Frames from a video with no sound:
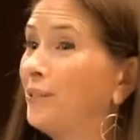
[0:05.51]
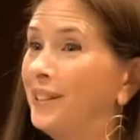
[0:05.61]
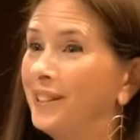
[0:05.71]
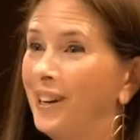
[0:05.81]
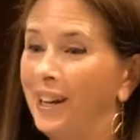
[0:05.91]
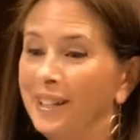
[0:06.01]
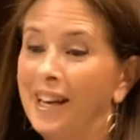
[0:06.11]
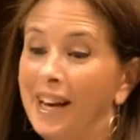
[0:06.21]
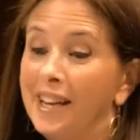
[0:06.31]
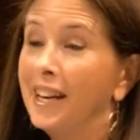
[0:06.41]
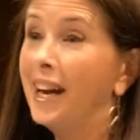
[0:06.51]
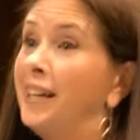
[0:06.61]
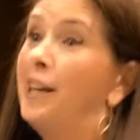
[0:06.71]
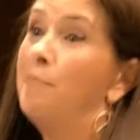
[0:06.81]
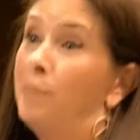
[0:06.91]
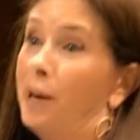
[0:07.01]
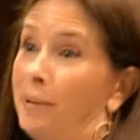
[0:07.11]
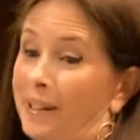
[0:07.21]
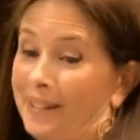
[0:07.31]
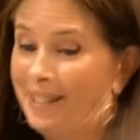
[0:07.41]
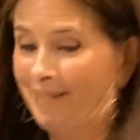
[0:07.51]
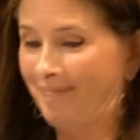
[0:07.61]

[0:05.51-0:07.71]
one is called A Night at Bubby's.